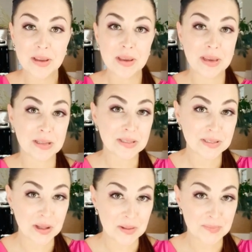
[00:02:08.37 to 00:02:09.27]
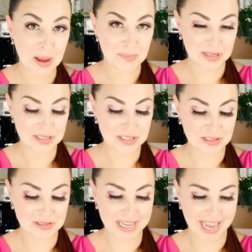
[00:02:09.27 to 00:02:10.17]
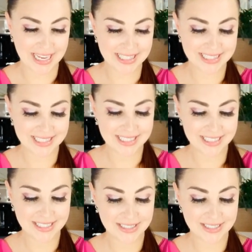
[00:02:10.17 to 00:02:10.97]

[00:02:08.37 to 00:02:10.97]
and salt and pepper to taste.